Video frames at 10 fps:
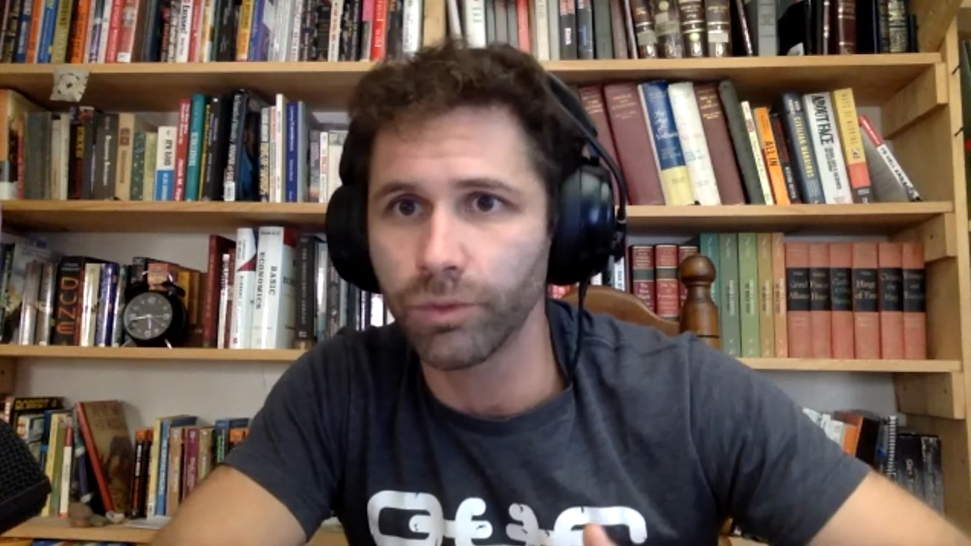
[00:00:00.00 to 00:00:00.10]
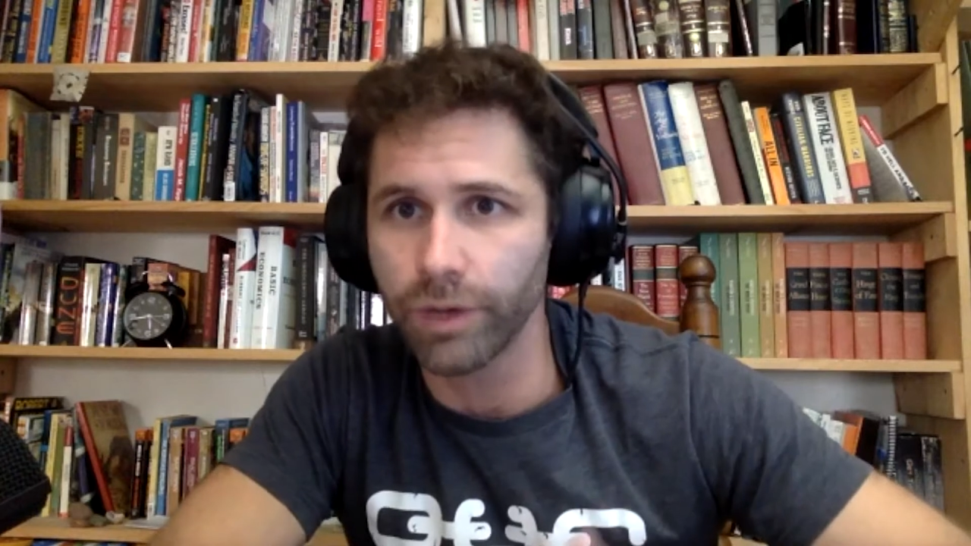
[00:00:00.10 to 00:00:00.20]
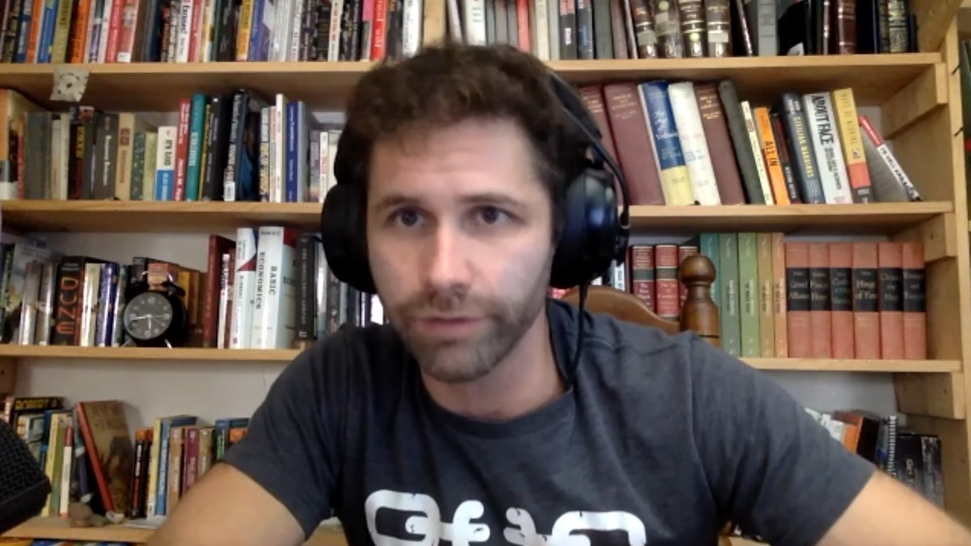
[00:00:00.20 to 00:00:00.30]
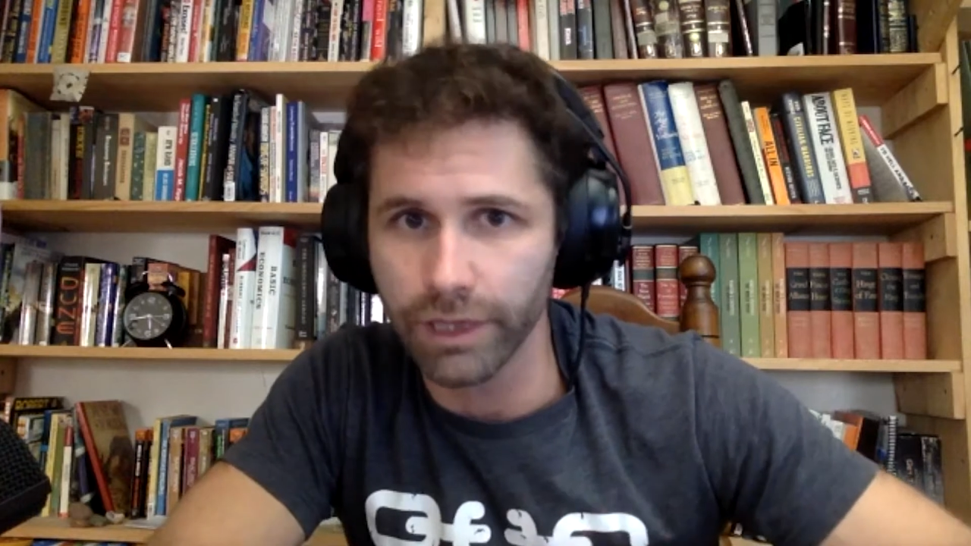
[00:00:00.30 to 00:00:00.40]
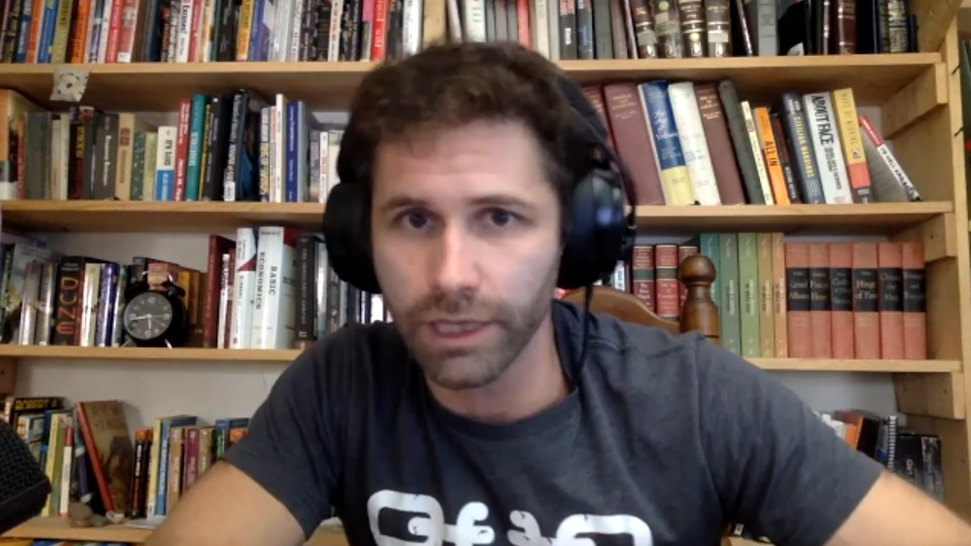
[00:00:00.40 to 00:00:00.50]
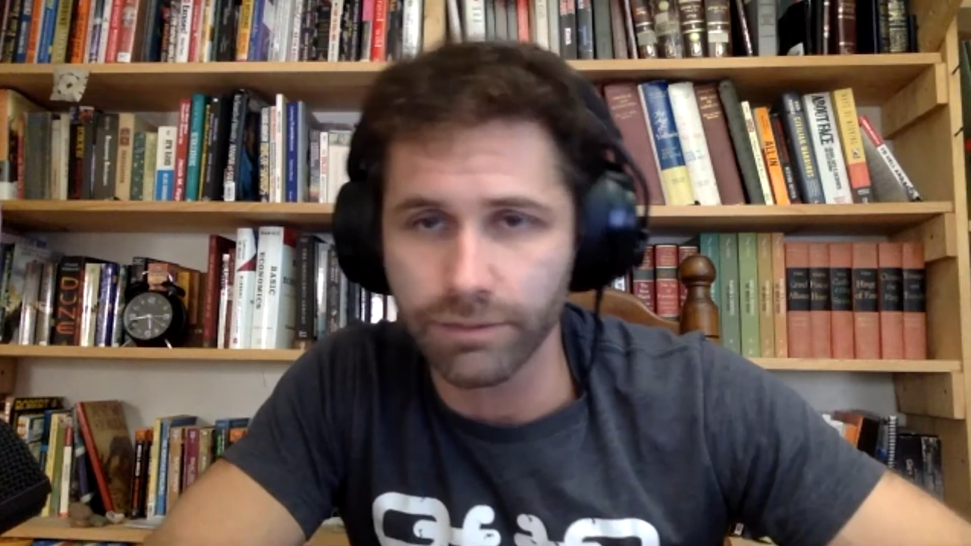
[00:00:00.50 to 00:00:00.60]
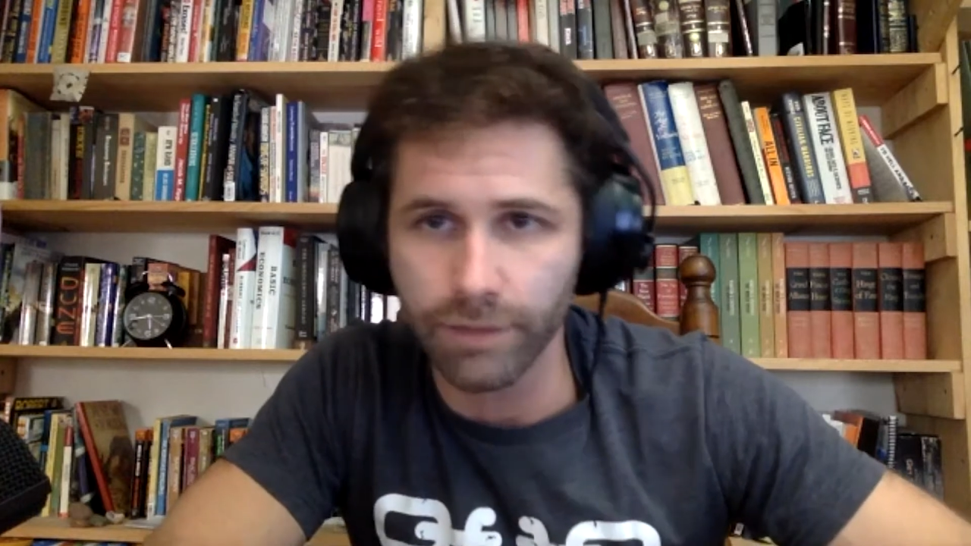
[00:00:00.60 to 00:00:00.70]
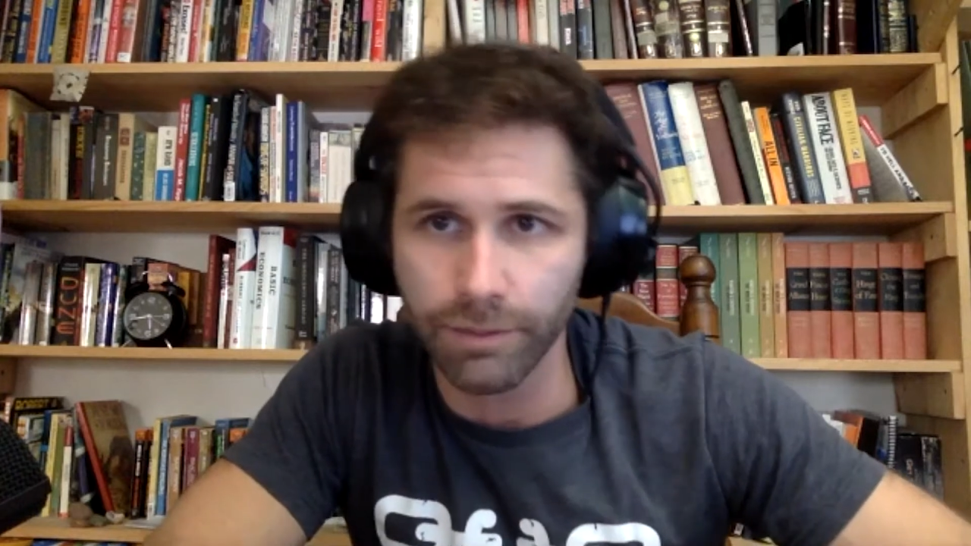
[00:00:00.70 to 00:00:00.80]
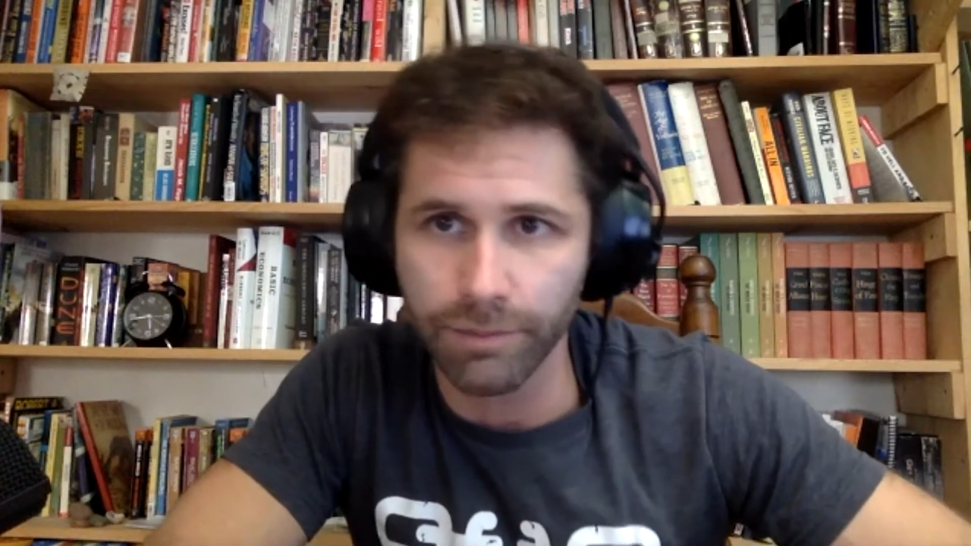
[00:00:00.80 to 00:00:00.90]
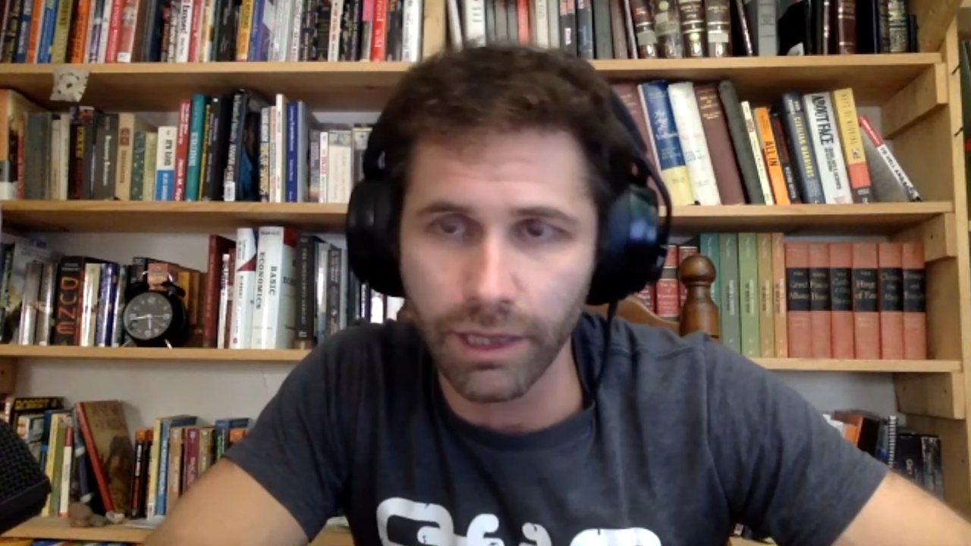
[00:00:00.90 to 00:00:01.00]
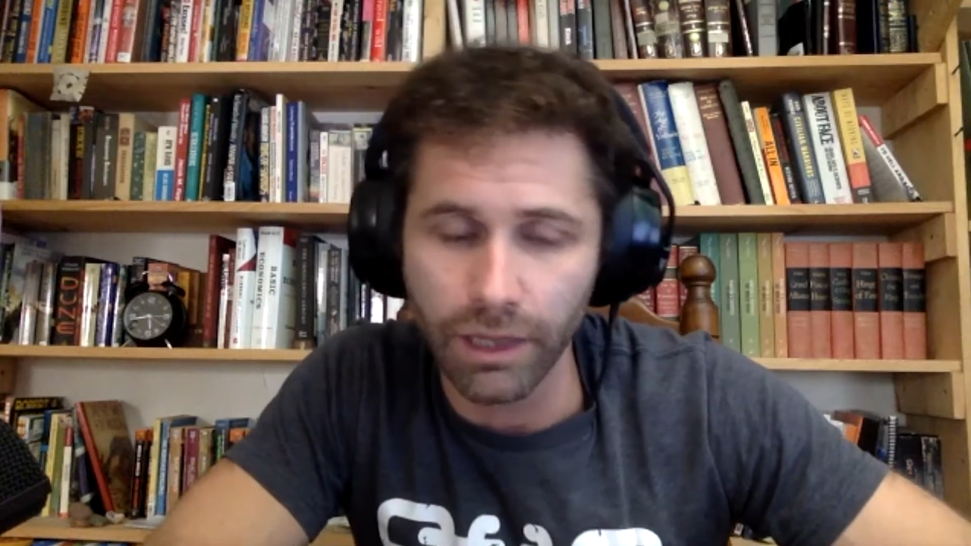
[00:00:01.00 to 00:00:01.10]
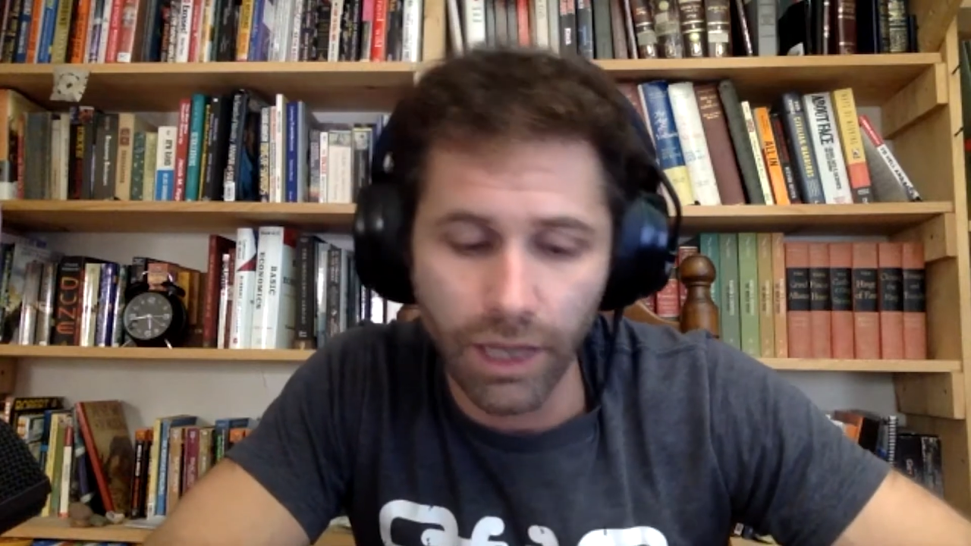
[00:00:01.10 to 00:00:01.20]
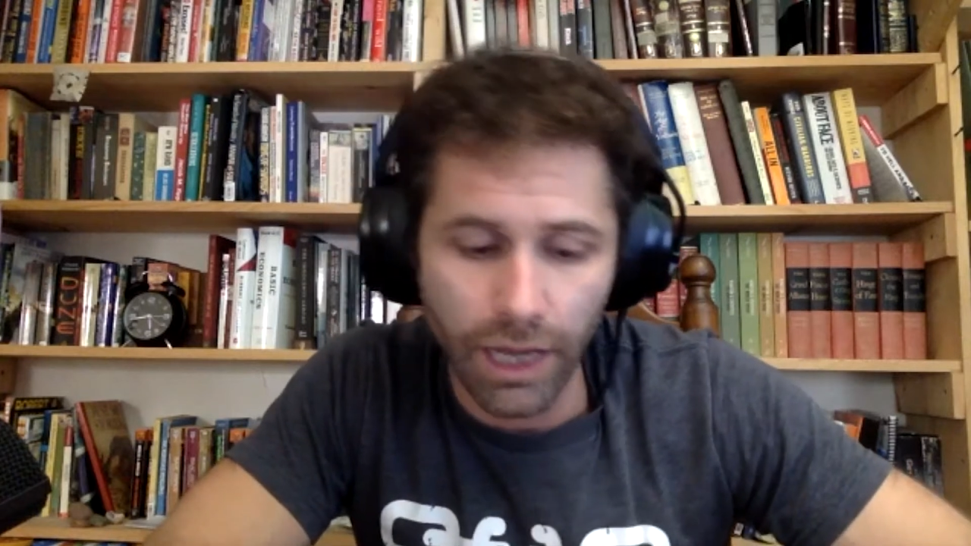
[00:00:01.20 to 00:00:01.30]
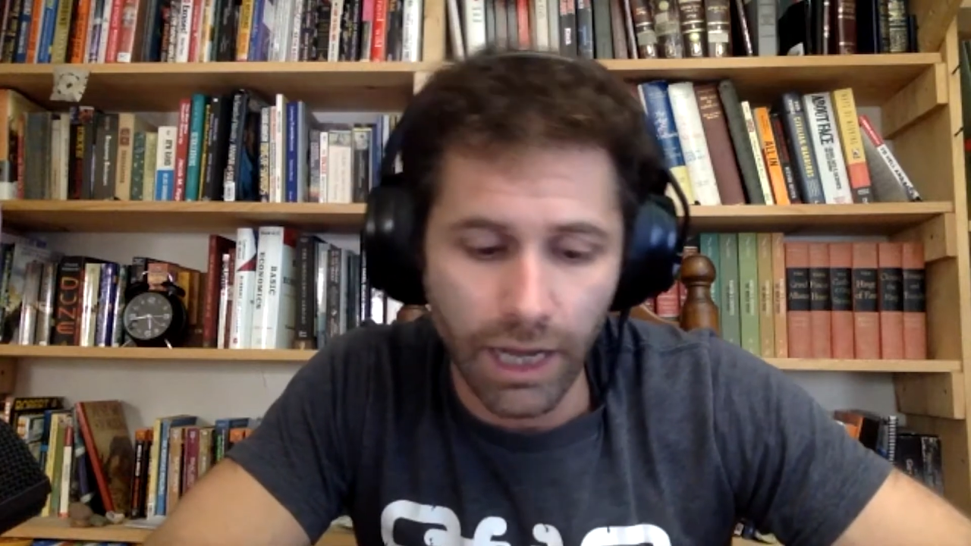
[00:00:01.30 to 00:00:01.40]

or whatever the case may be,